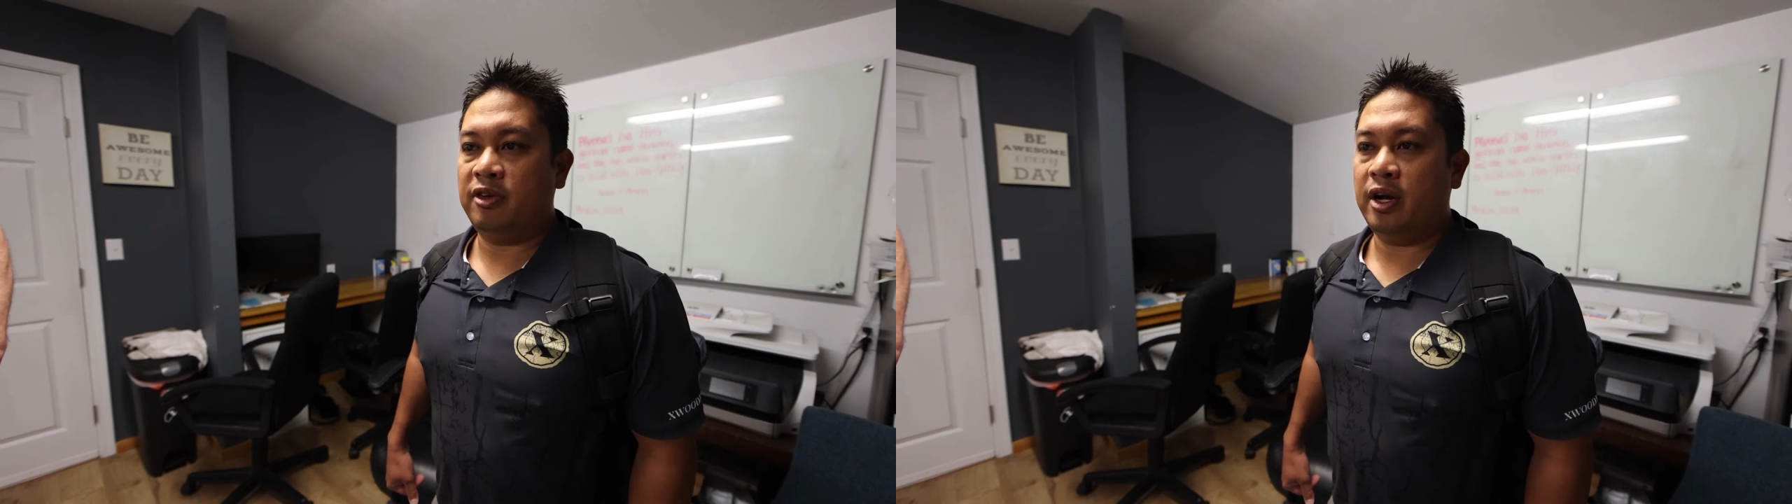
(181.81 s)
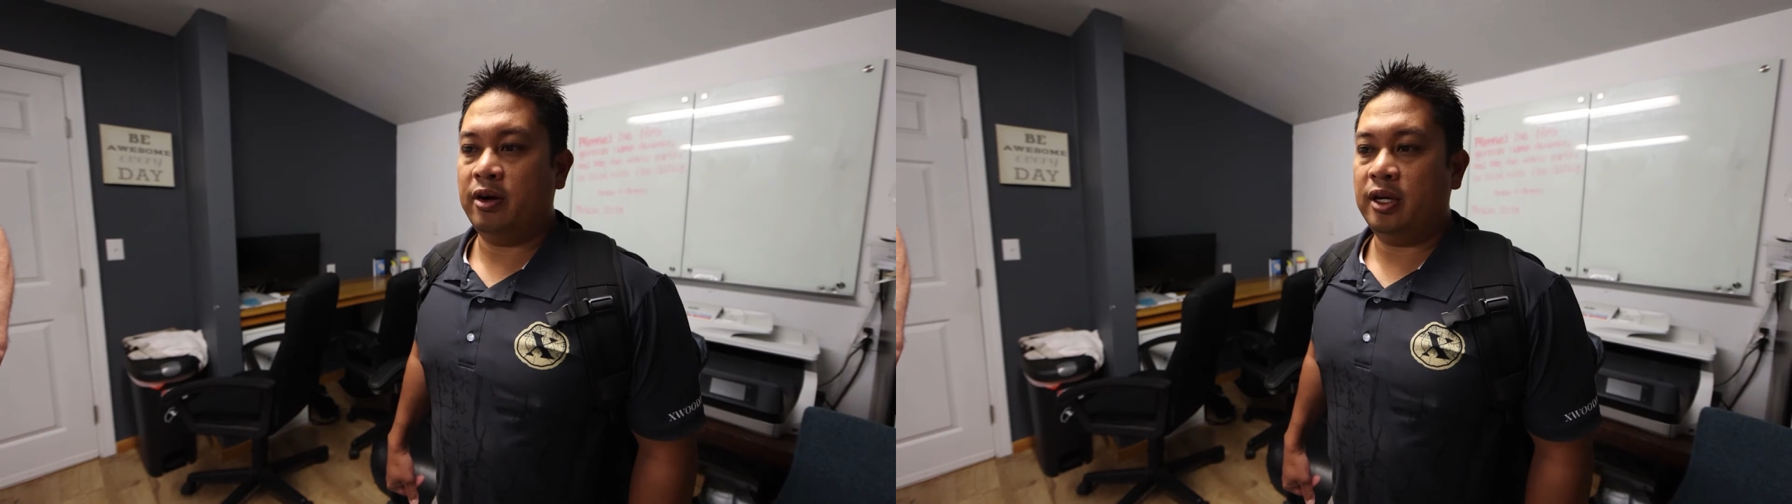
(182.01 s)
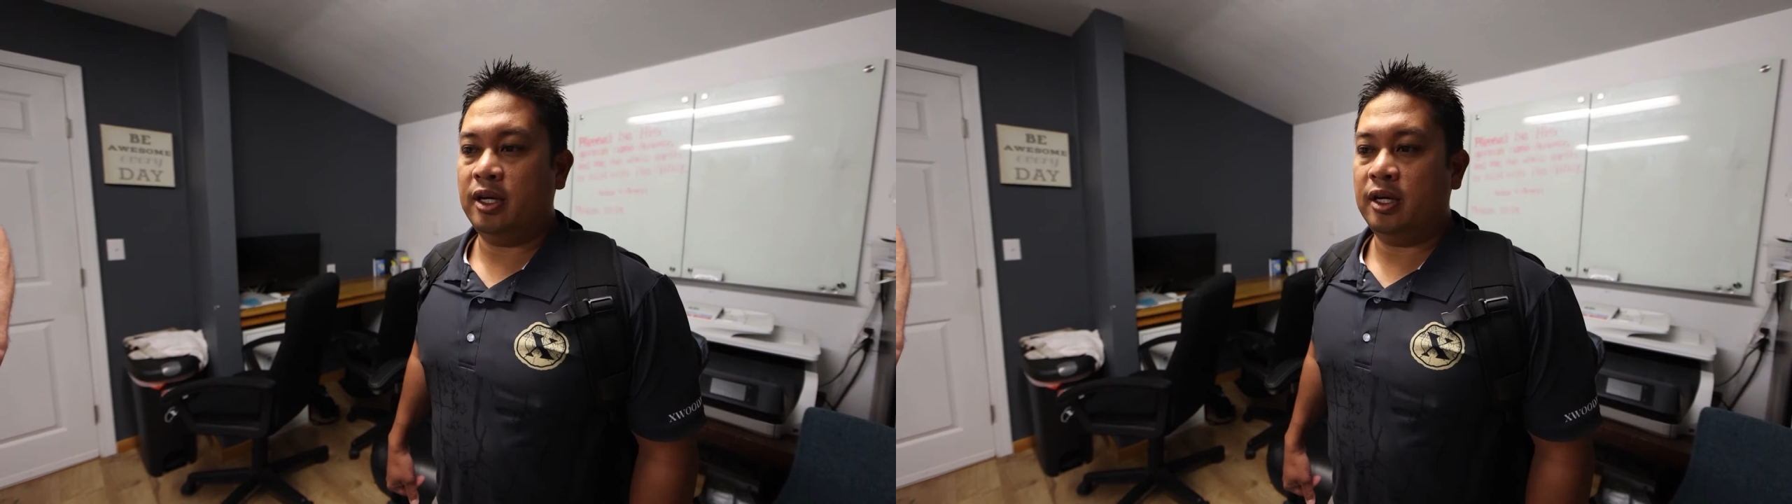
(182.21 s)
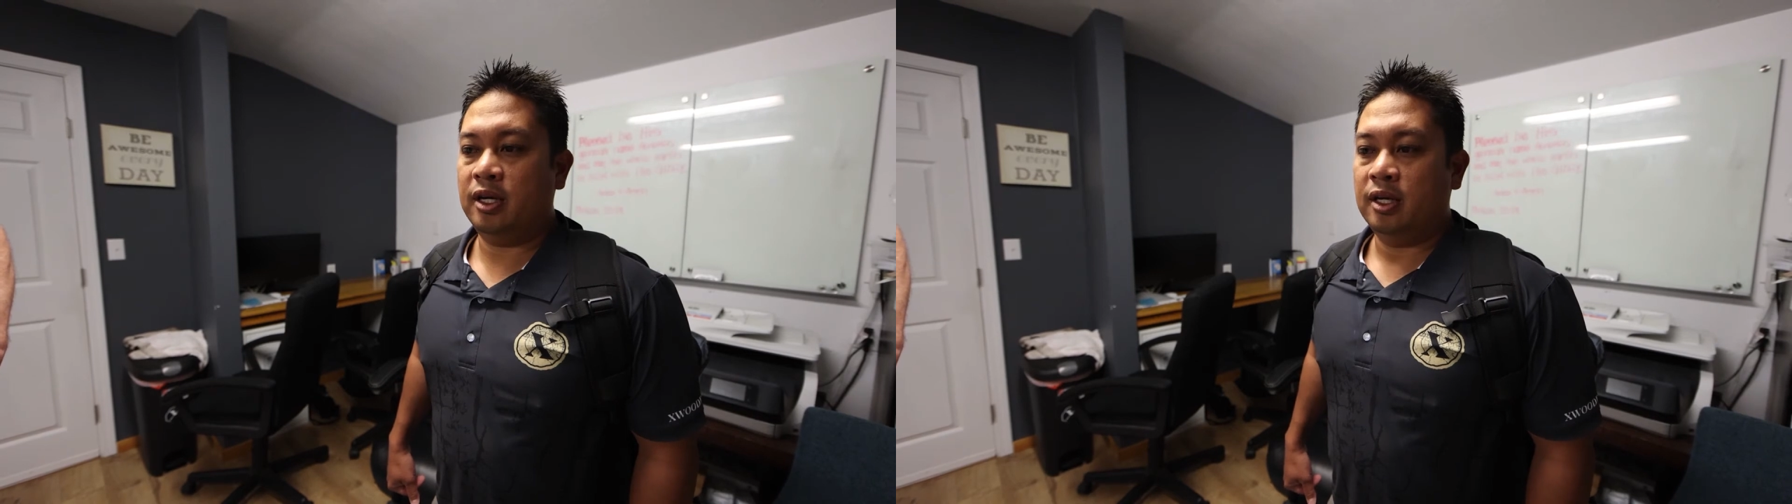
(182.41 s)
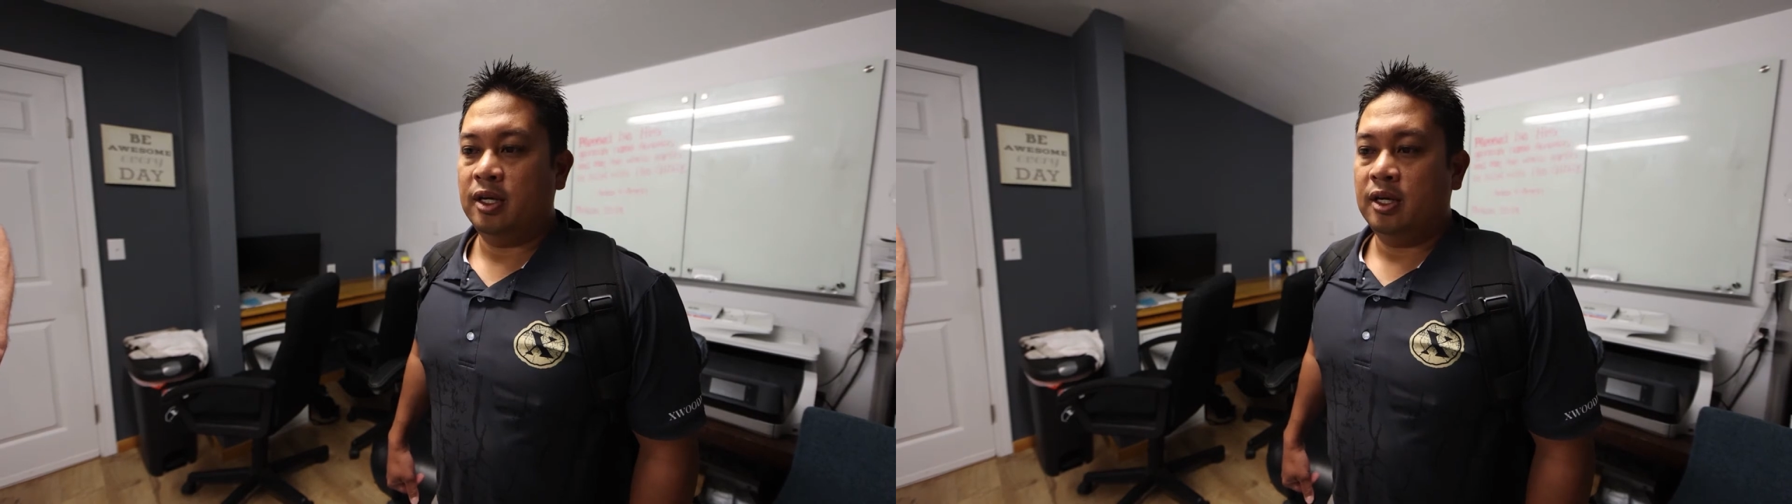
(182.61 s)
very,
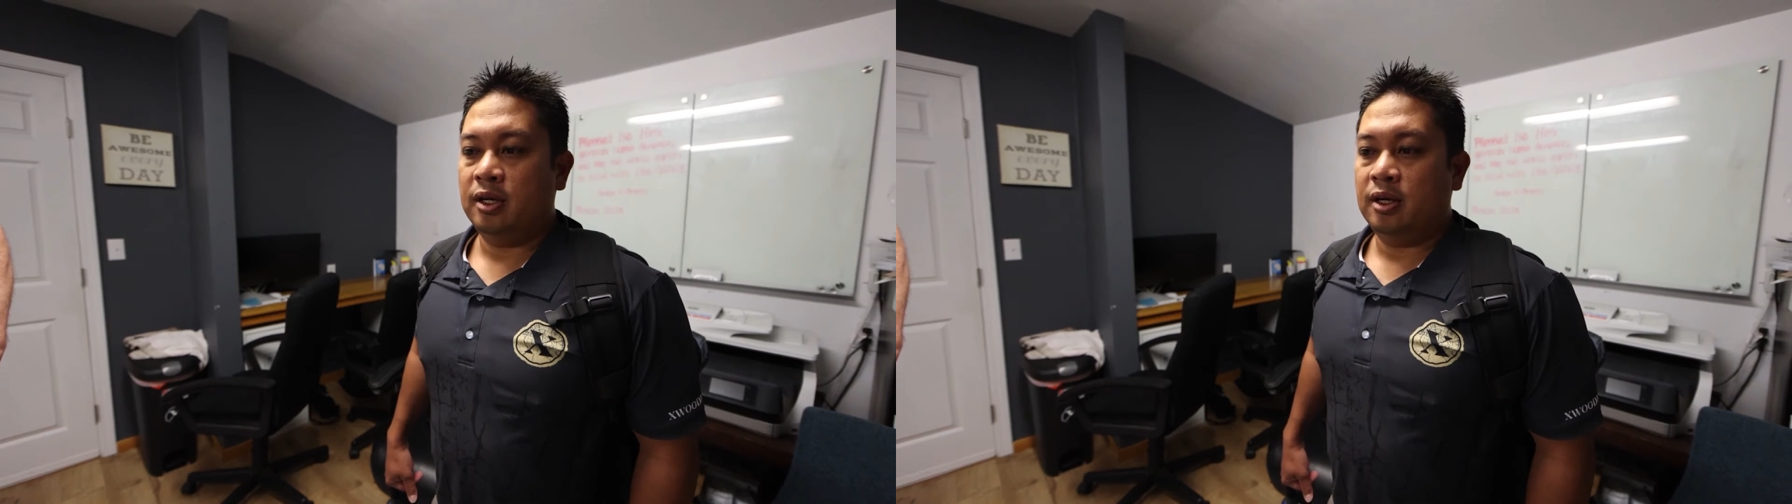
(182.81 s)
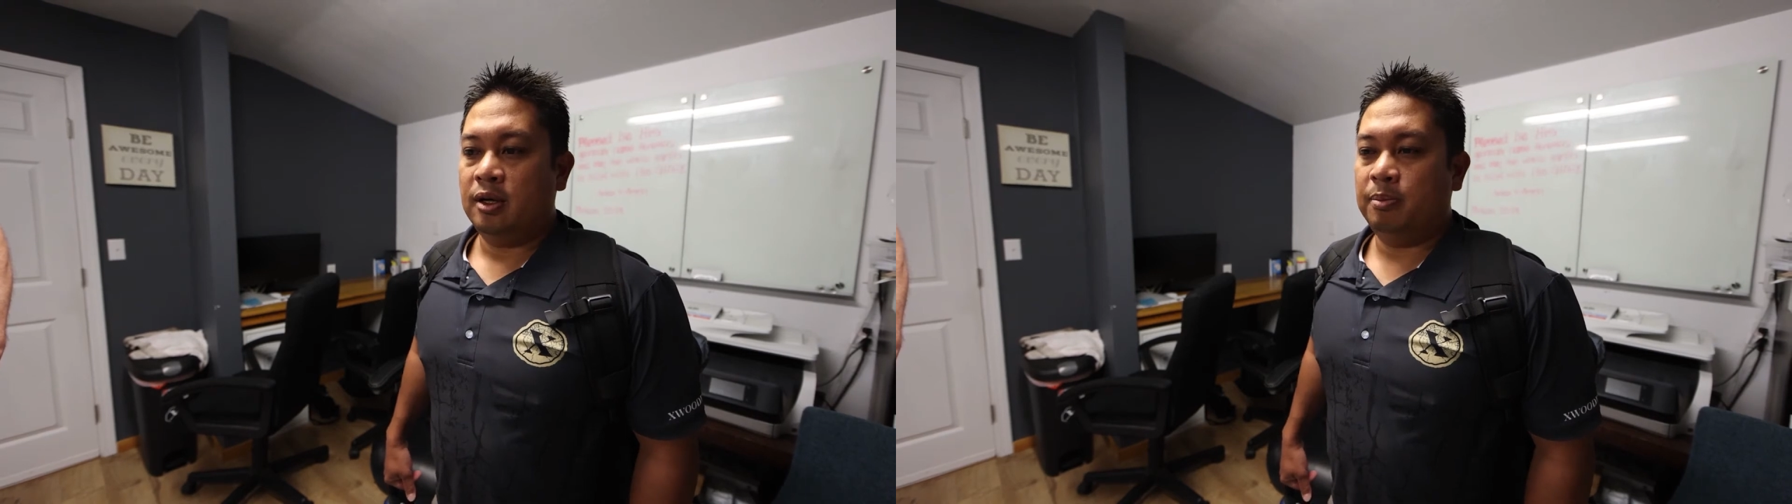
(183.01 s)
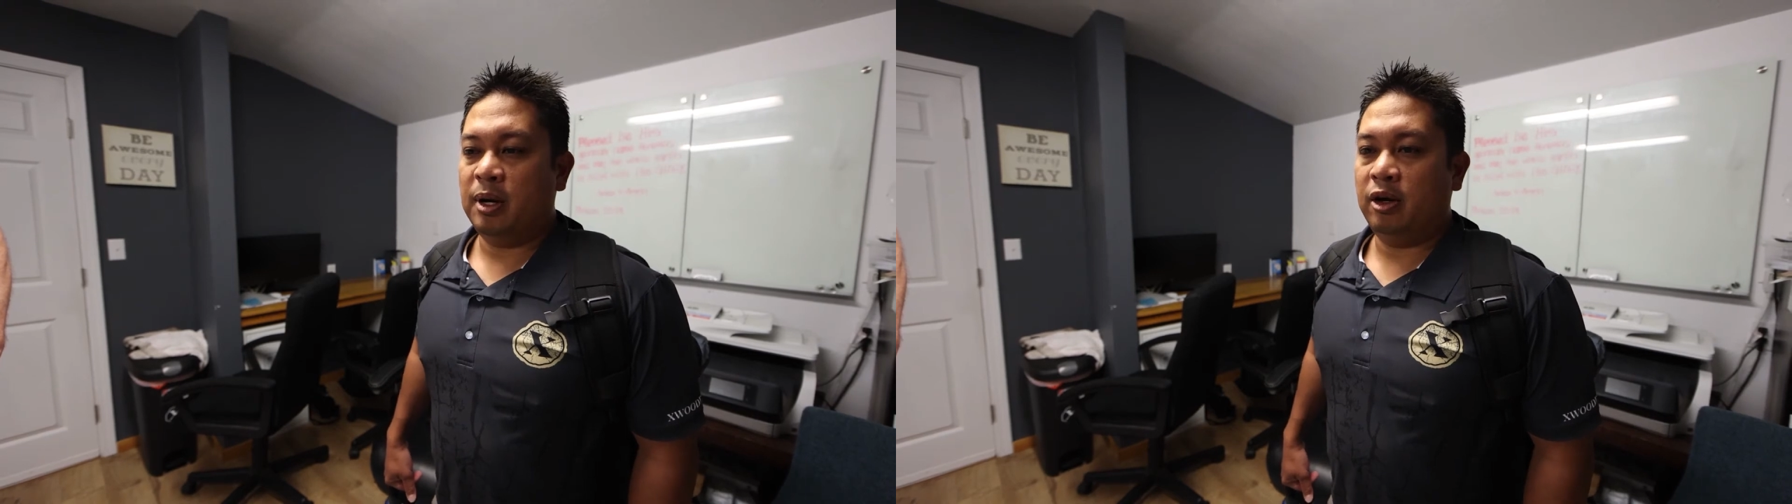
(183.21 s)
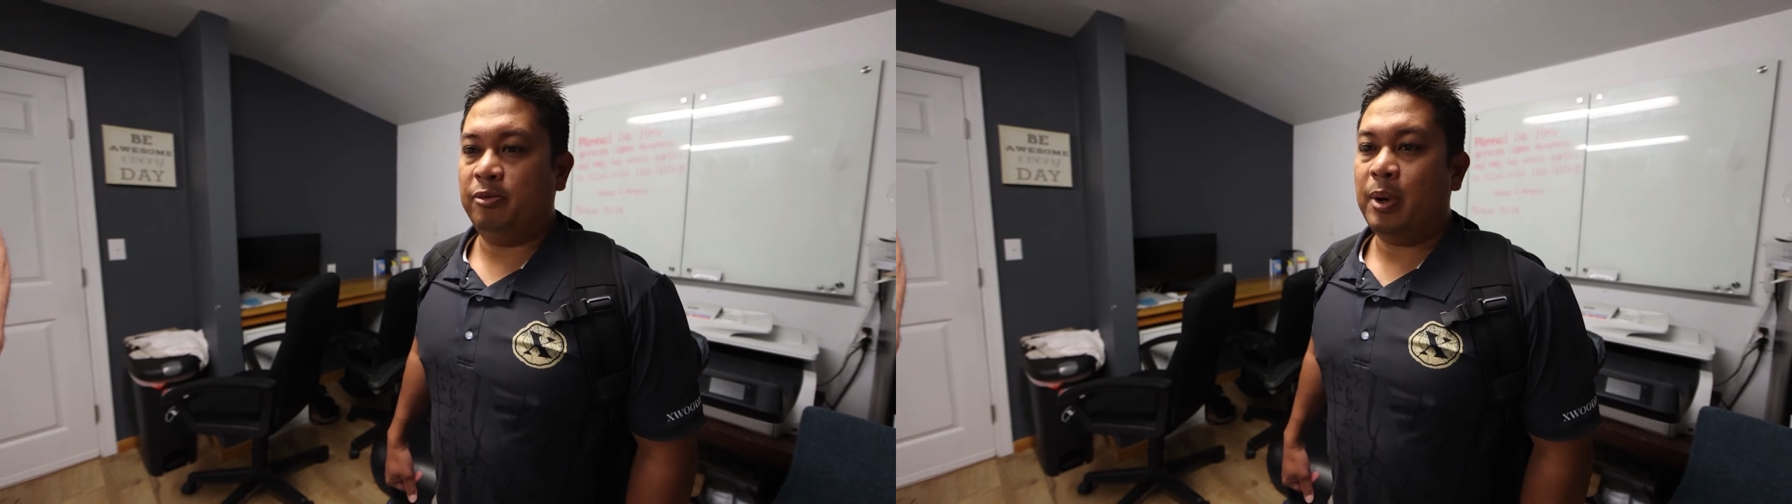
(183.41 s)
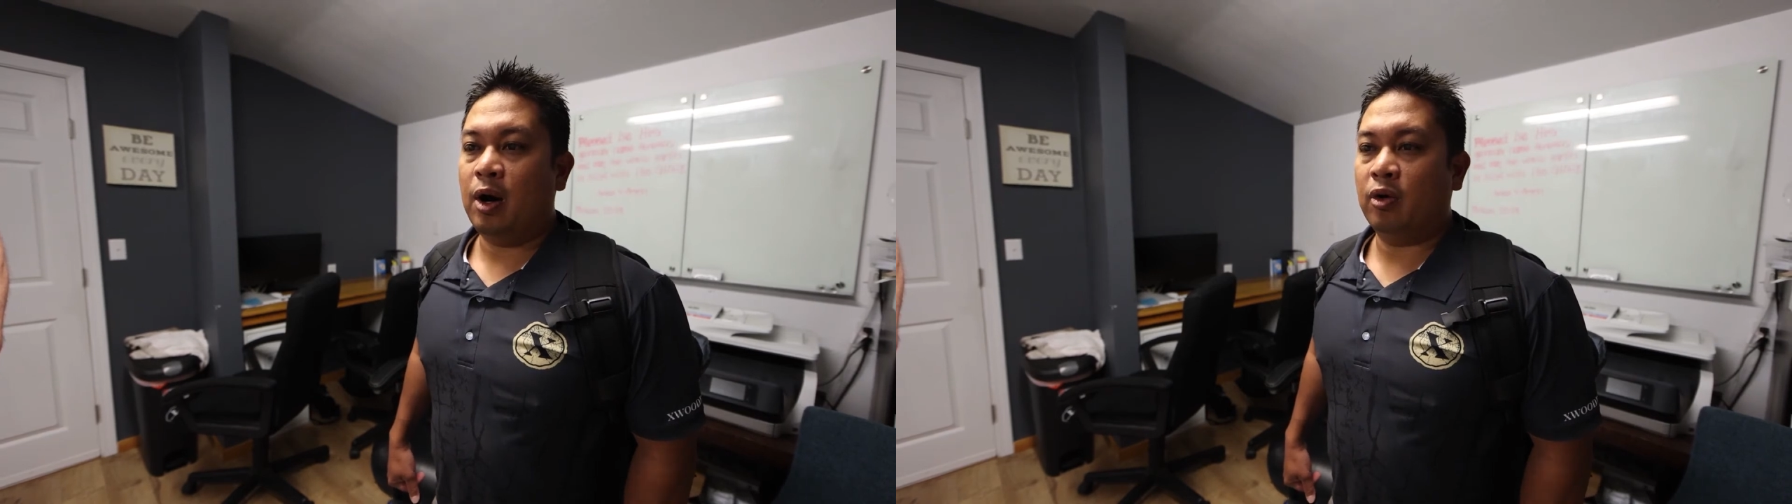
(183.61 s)
very
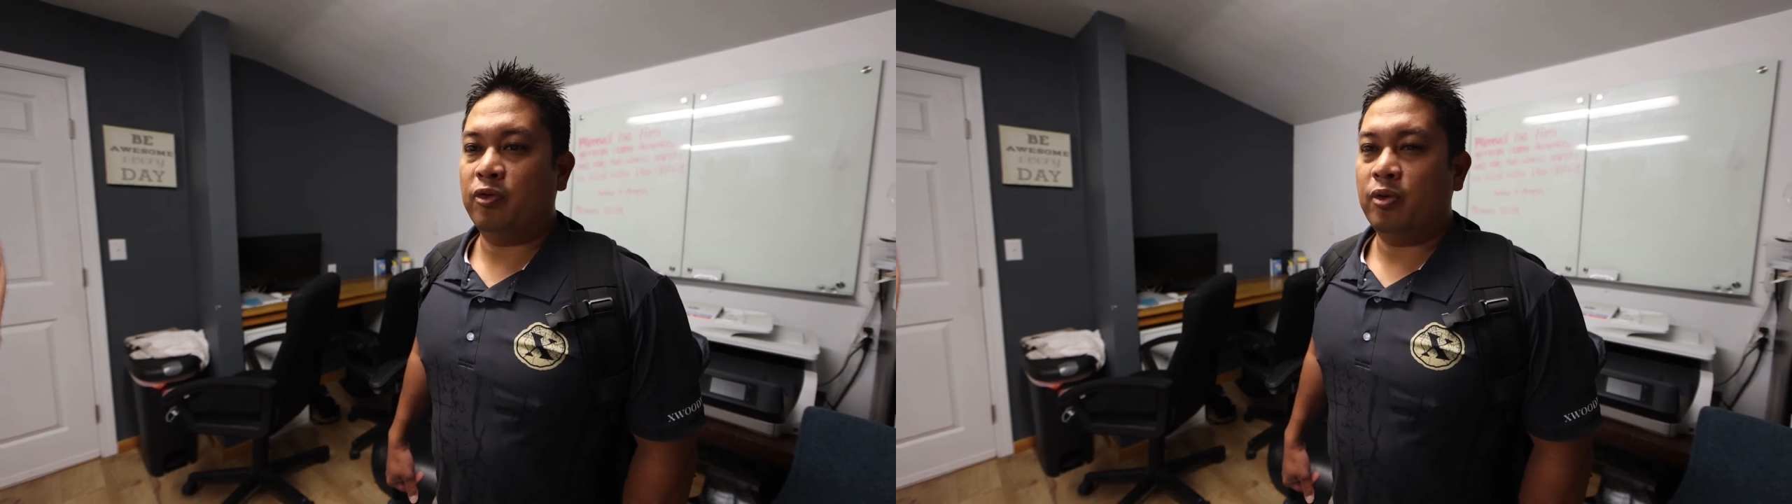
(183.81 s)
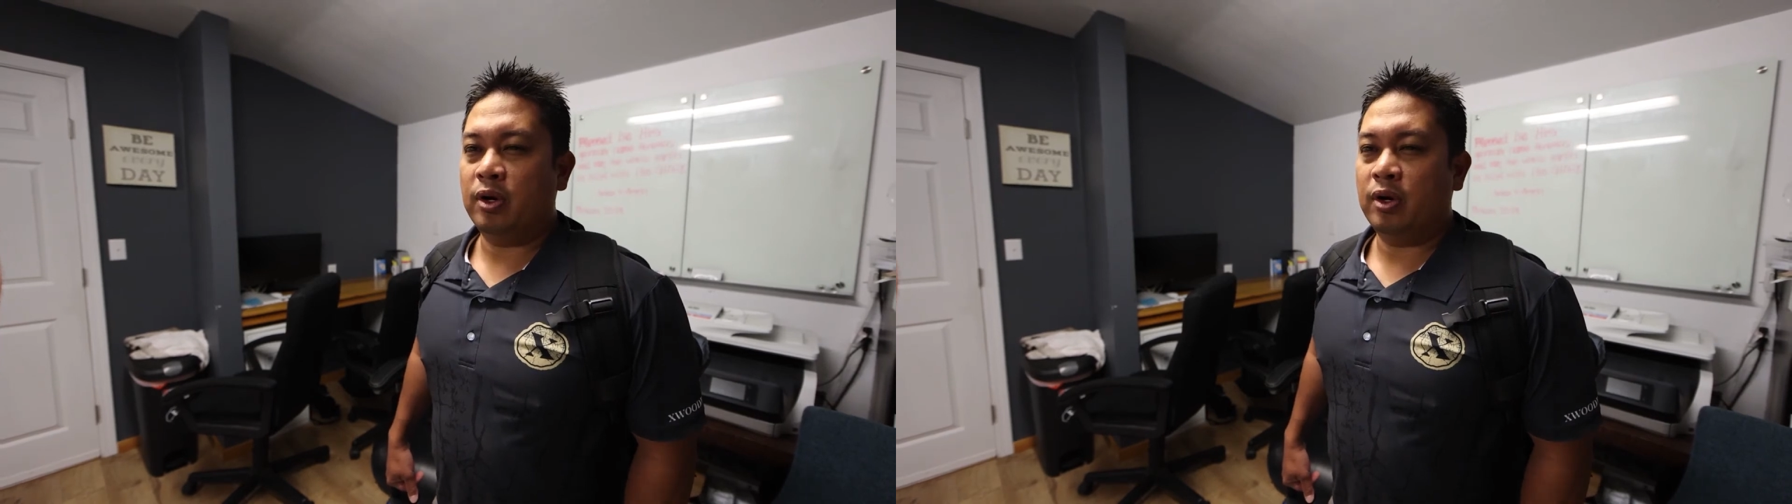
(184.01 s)
powerful,